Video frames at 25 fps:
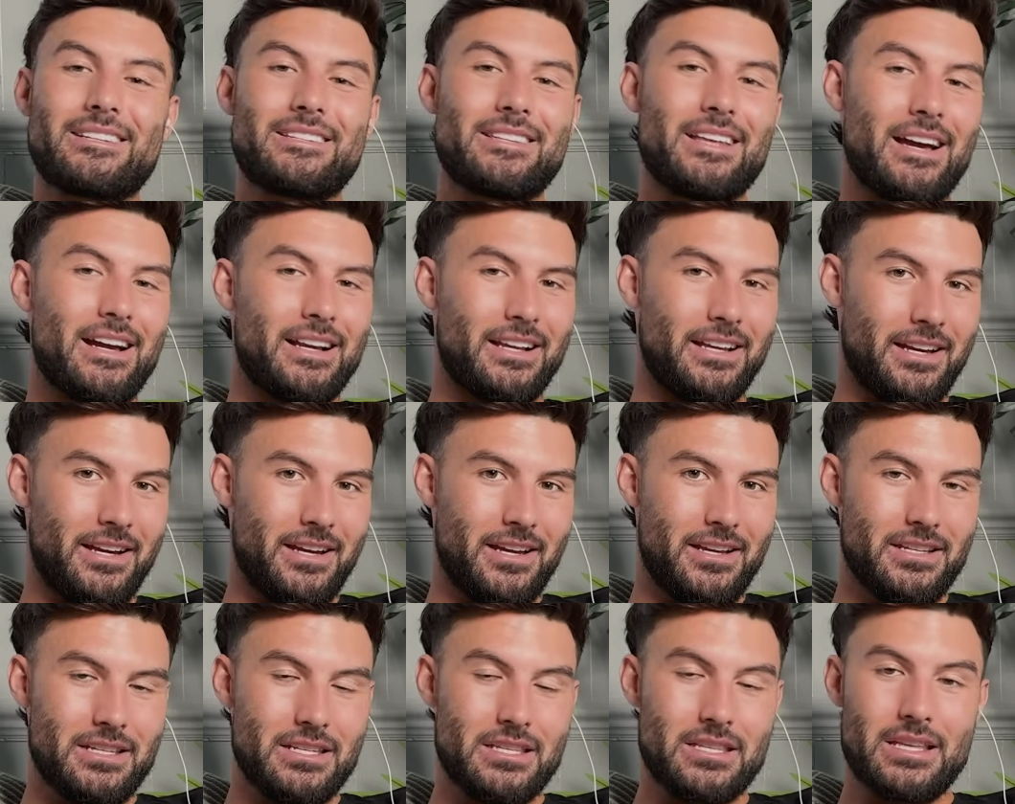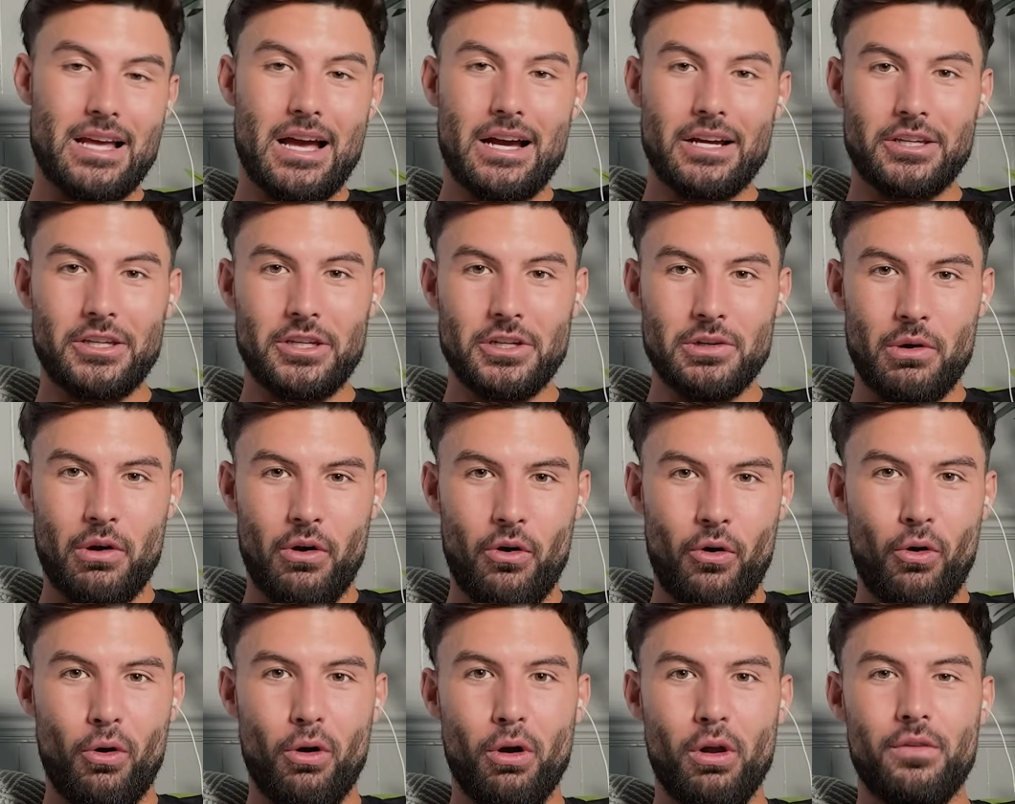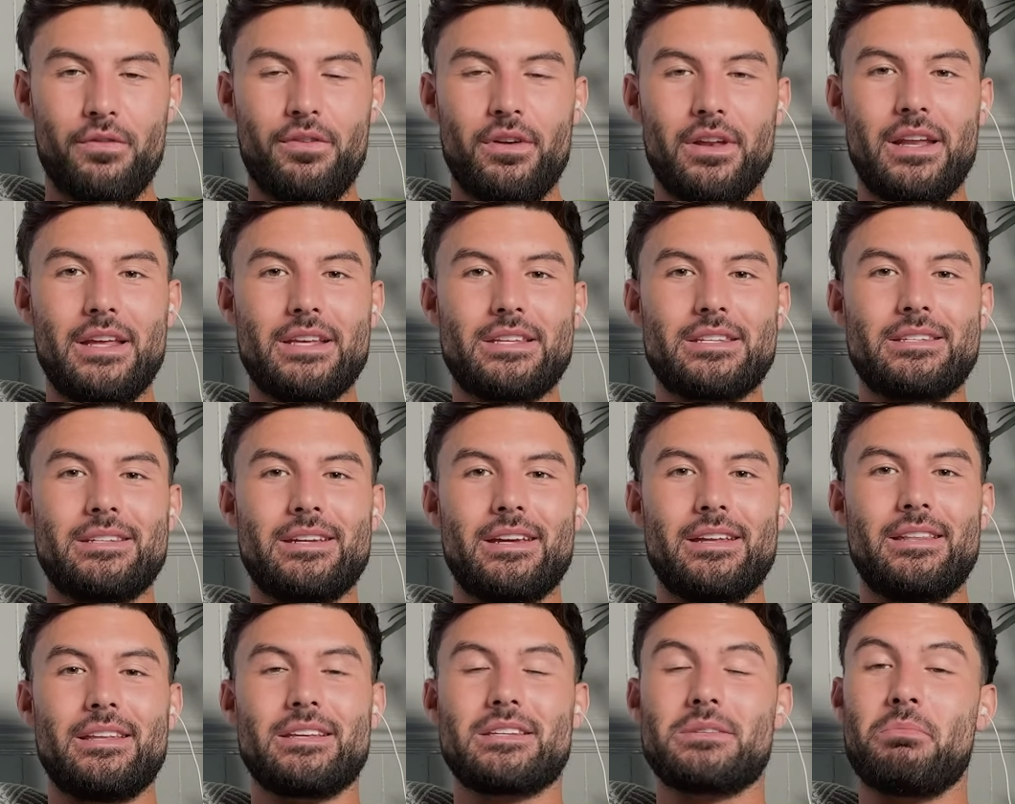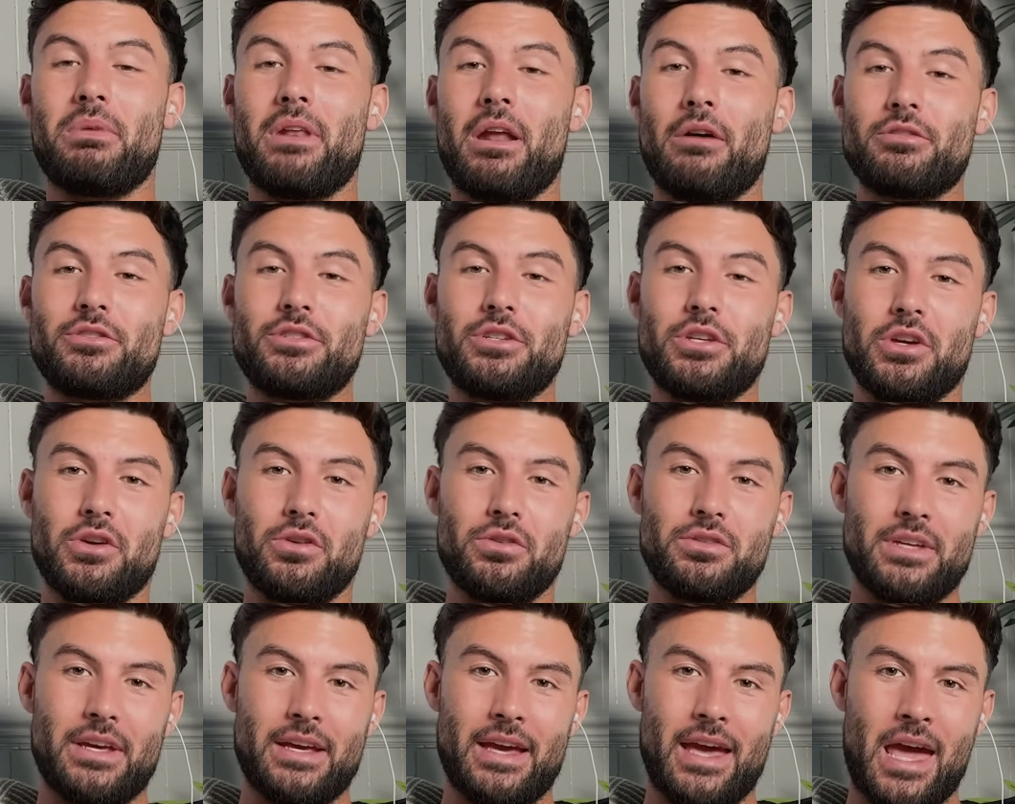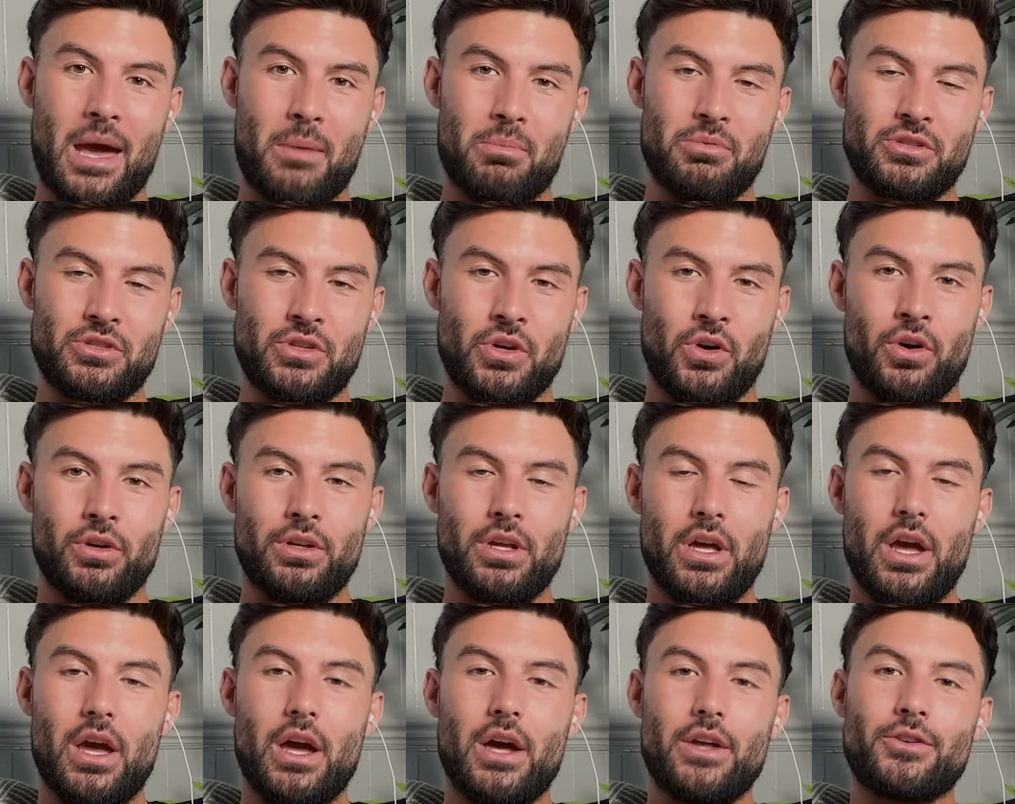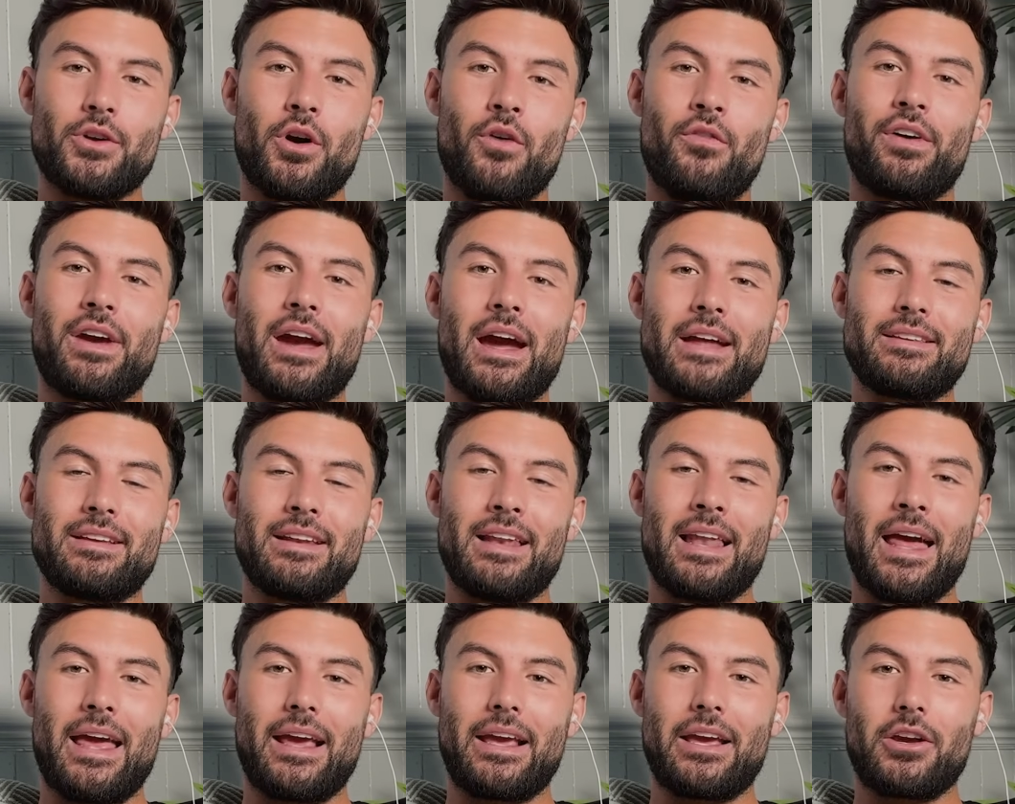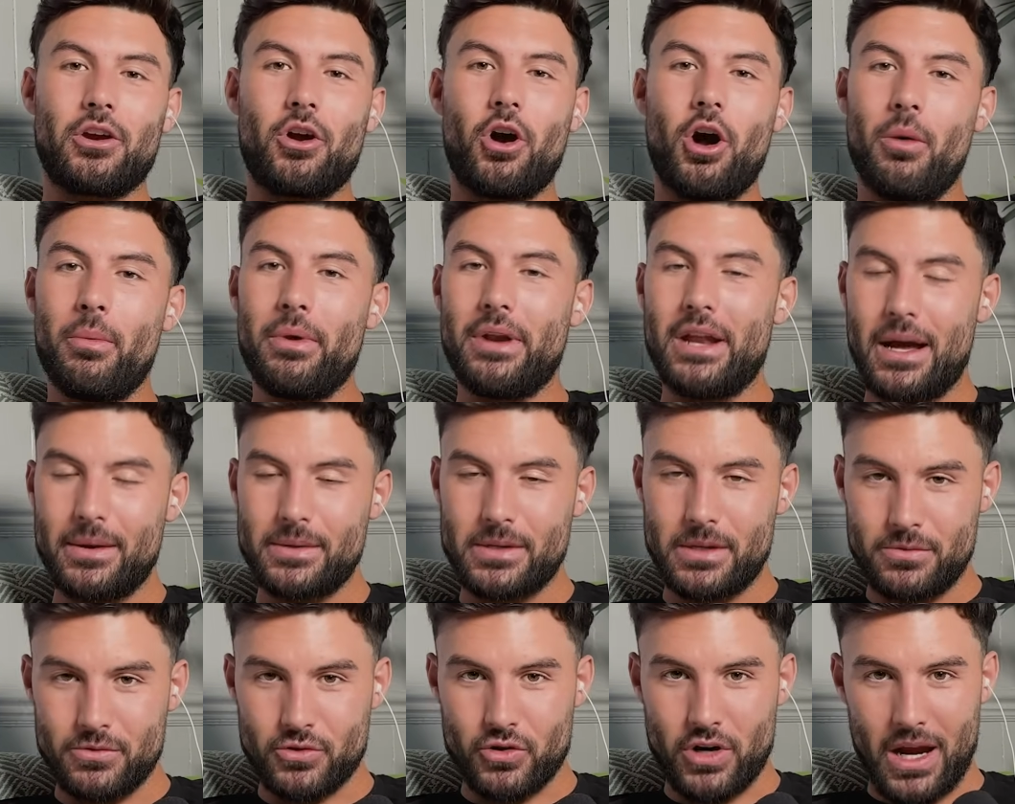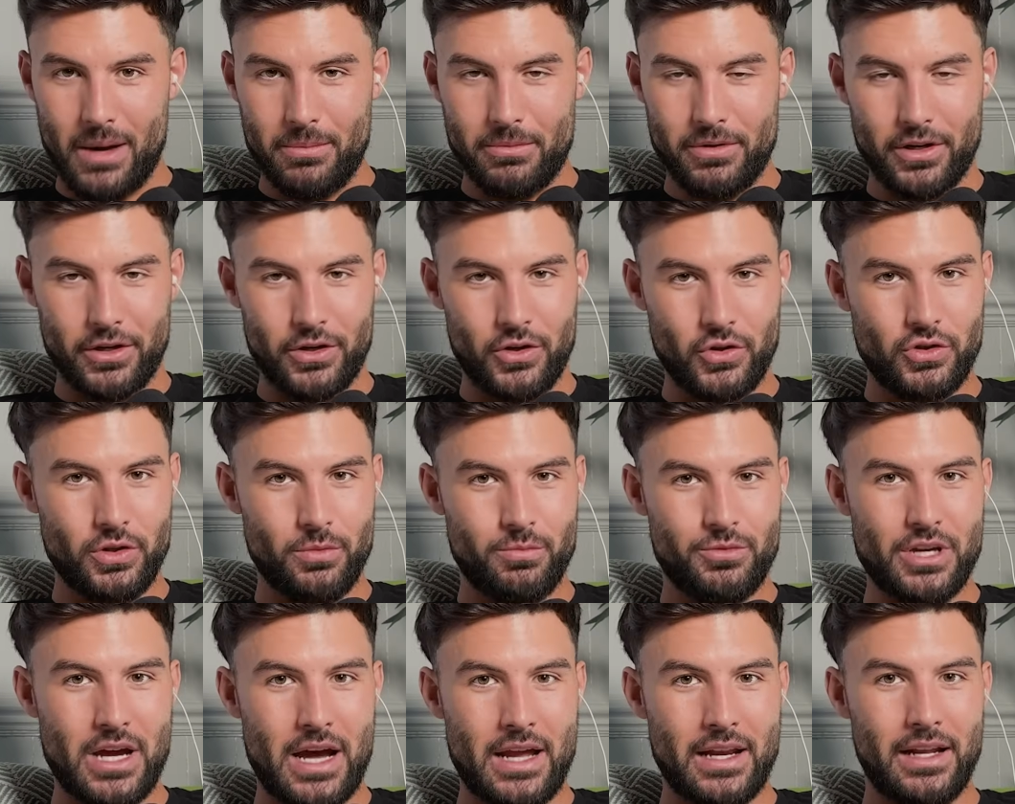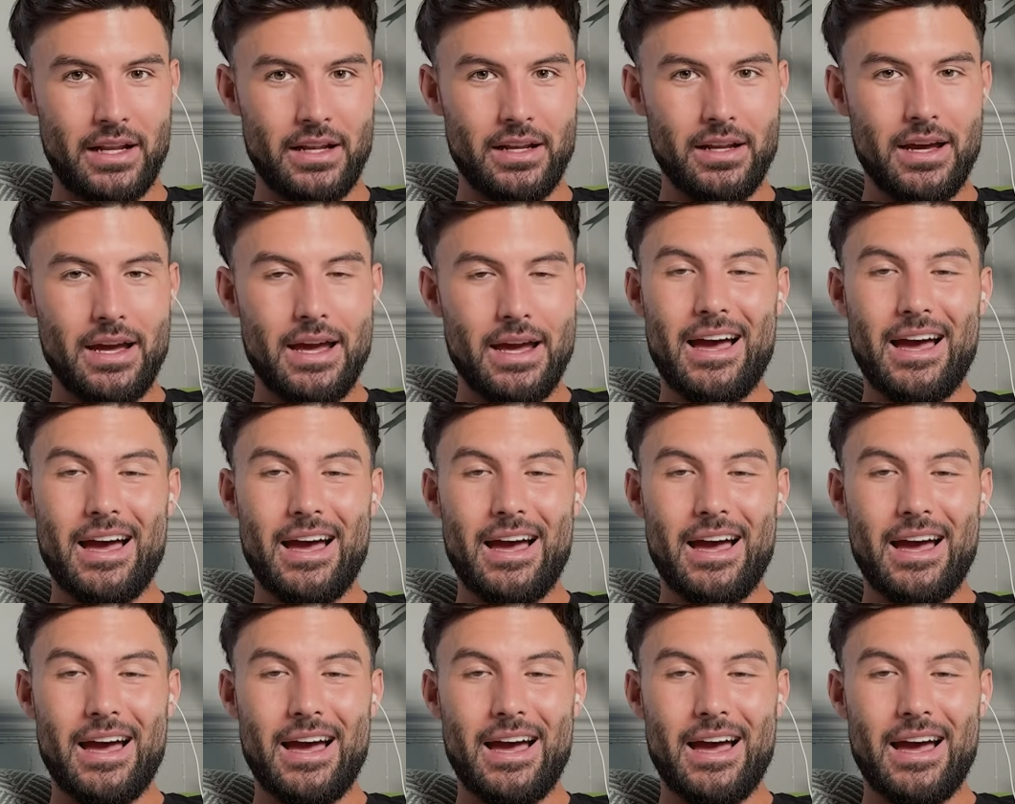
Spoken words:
that, guys. Thank you all for listening. This has been our Tuesday episode. Don't forget to like, comment, and subscribe to our YouTube channel.